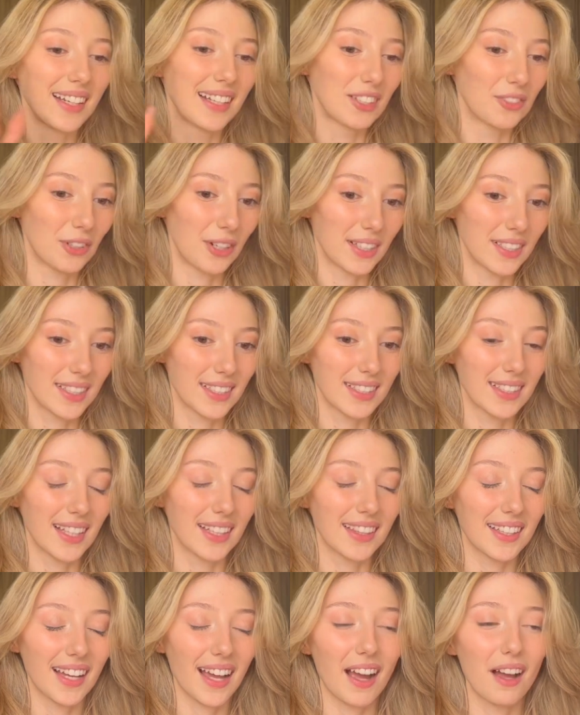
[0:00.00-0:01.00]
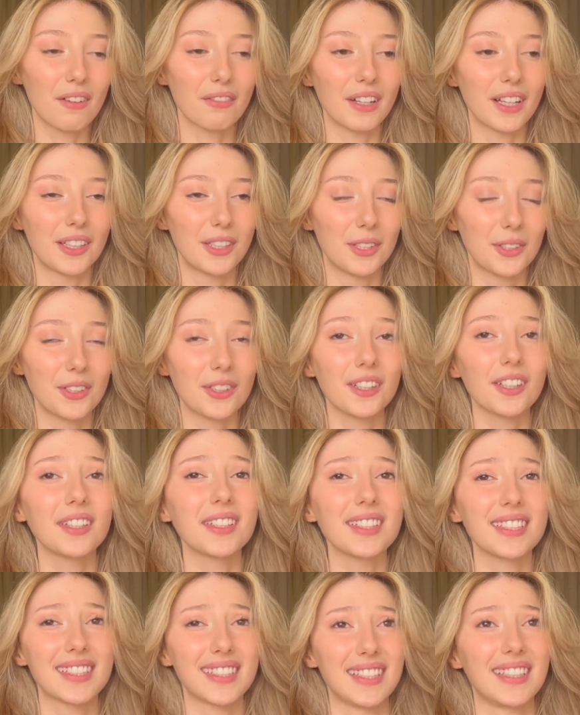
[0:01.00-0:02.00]
dresses that they have, and you're
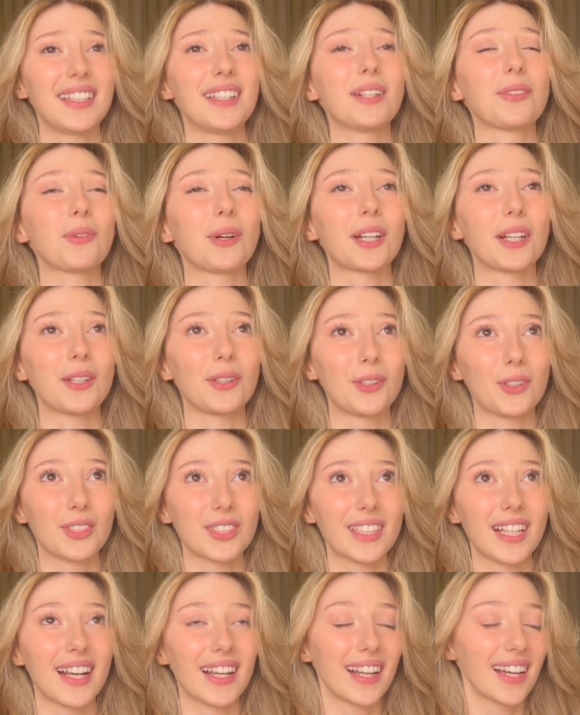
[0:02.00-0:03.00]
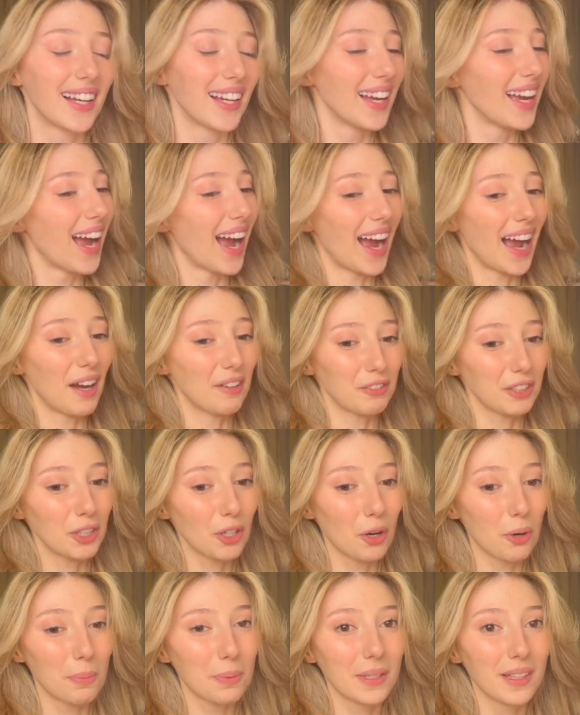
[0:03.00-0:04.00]
gonna see what it looks like. I haven't
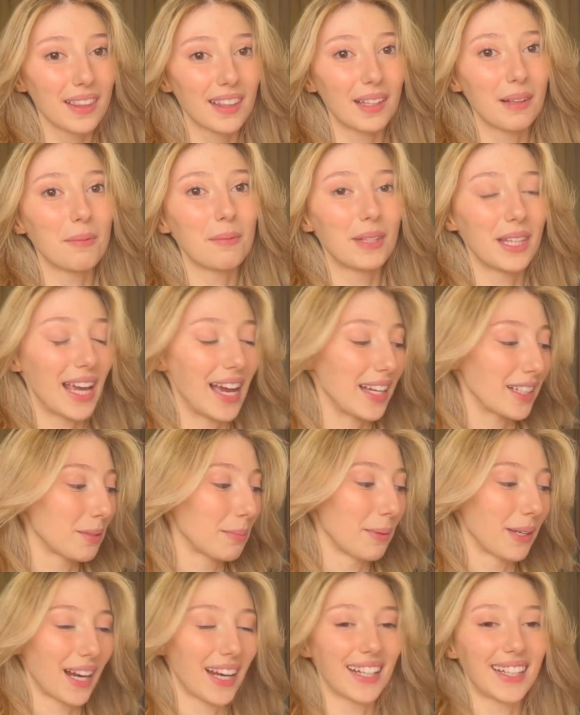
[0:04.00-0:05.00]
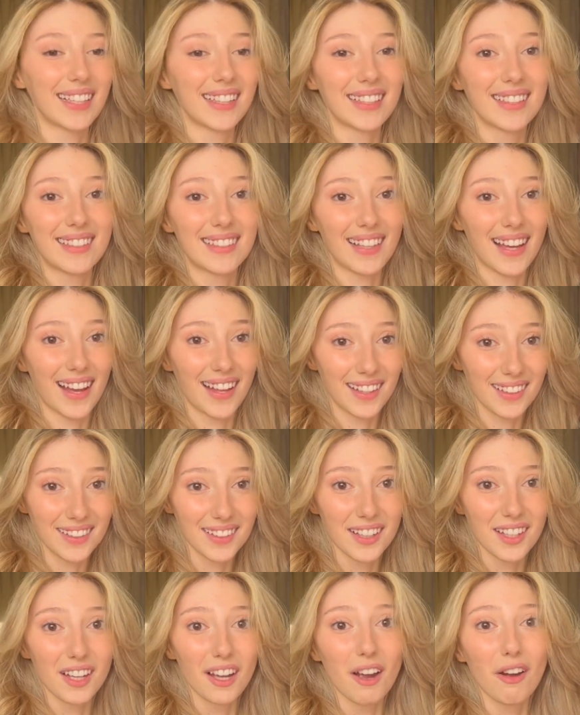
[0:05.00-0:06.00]
opened them yet, but I can
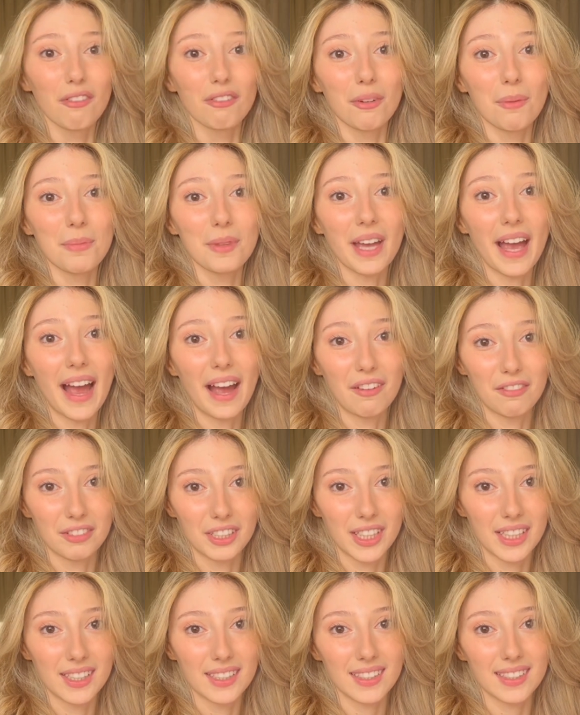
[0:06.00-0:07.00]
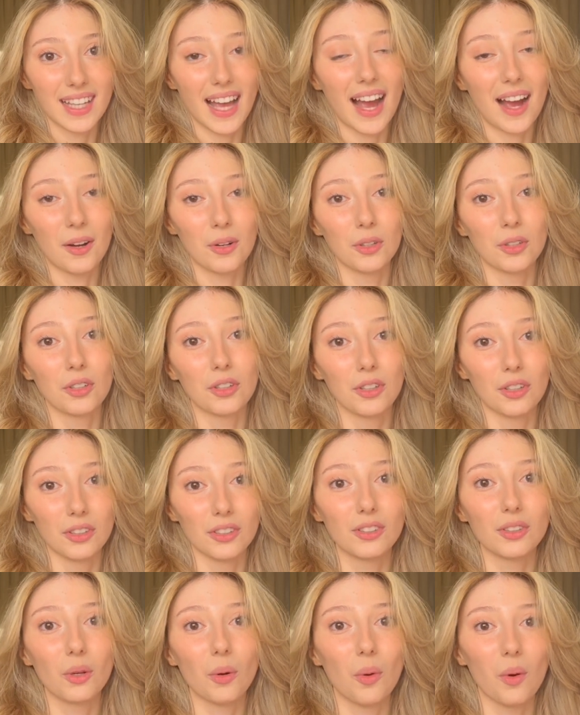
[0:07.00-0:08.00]
tell from the heaviness how
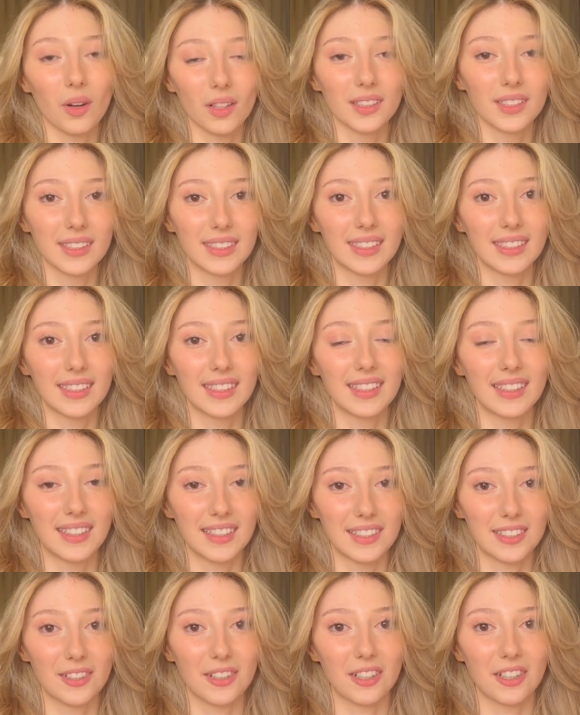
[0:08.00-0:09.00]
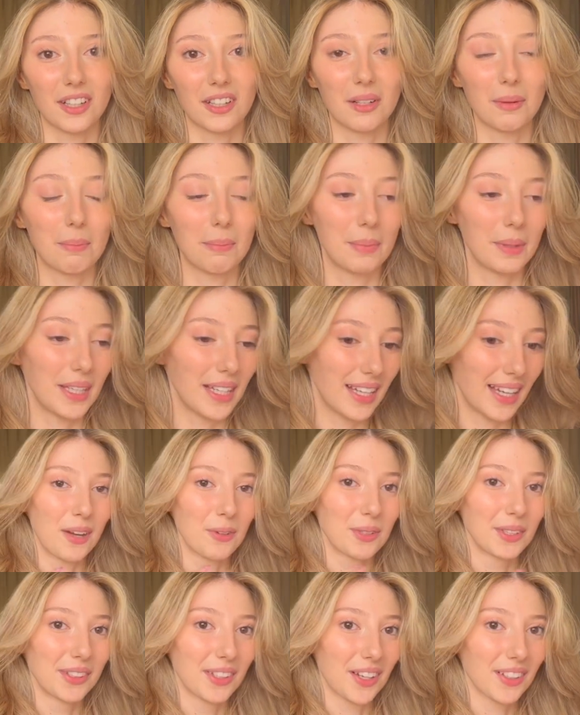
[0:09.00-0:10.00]
good quality these are gonna be. And
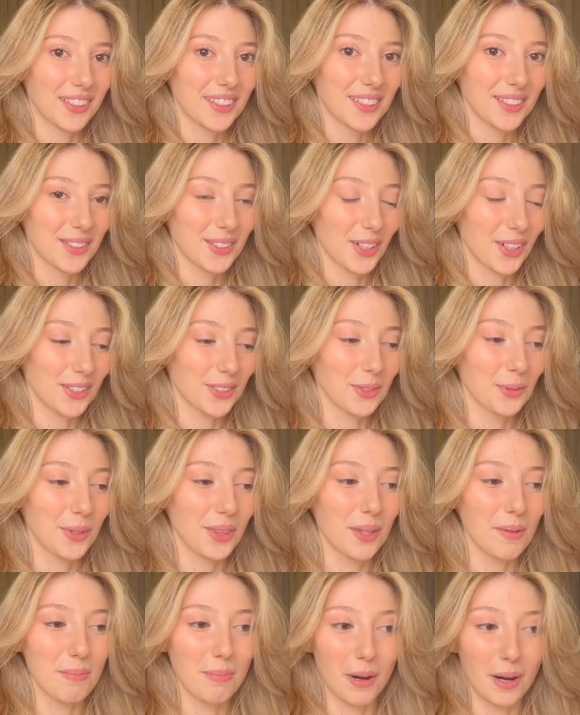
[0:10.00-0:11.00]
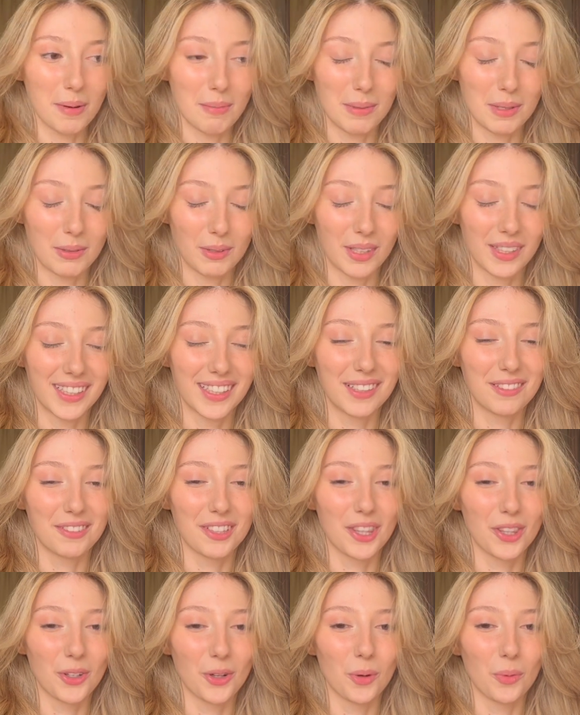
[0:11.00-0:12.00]
I will not start with the Barbie one,
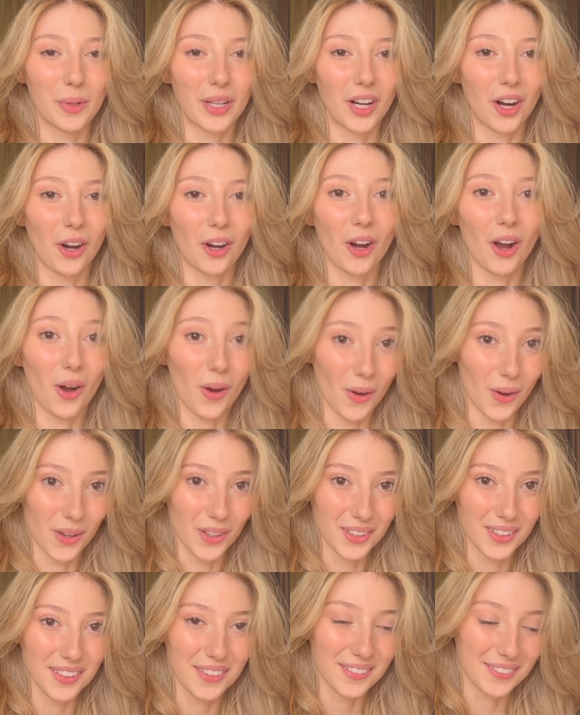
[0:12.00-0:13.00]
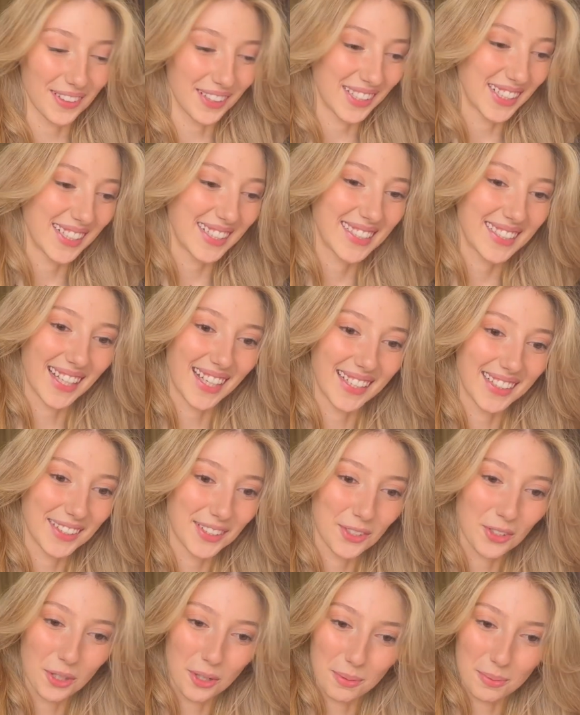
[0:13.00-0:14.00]
even though we are all very
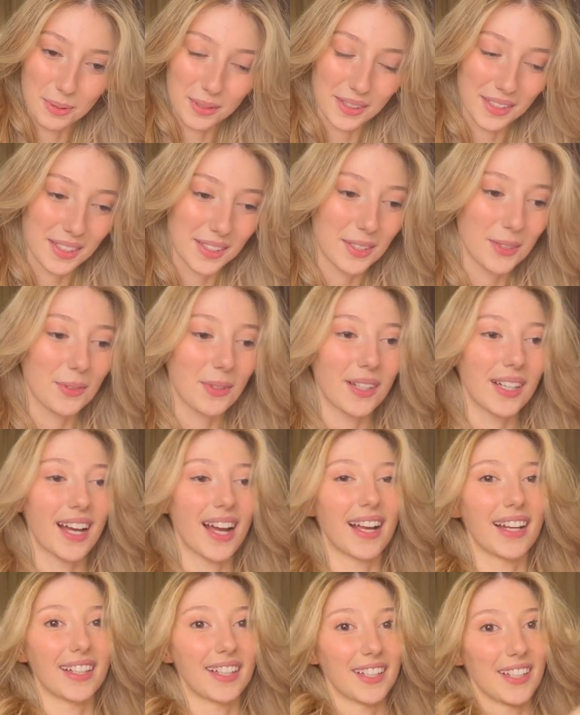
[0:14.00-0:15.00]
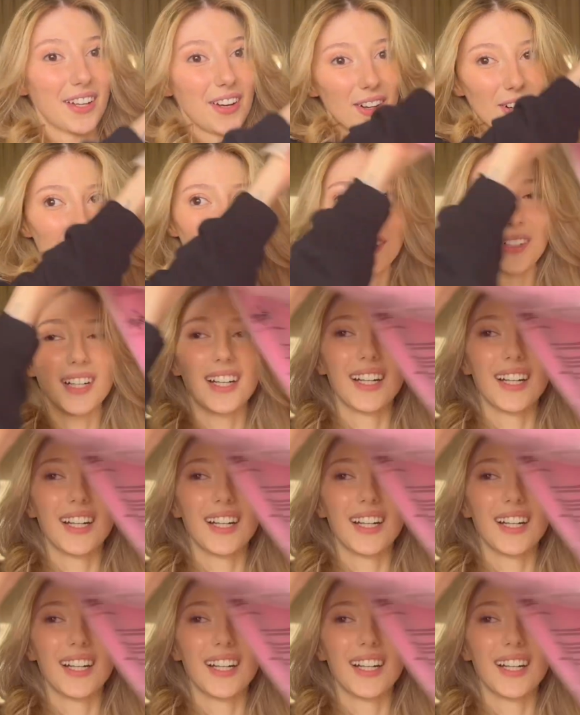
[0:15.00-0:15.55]
excited to open this one, I know.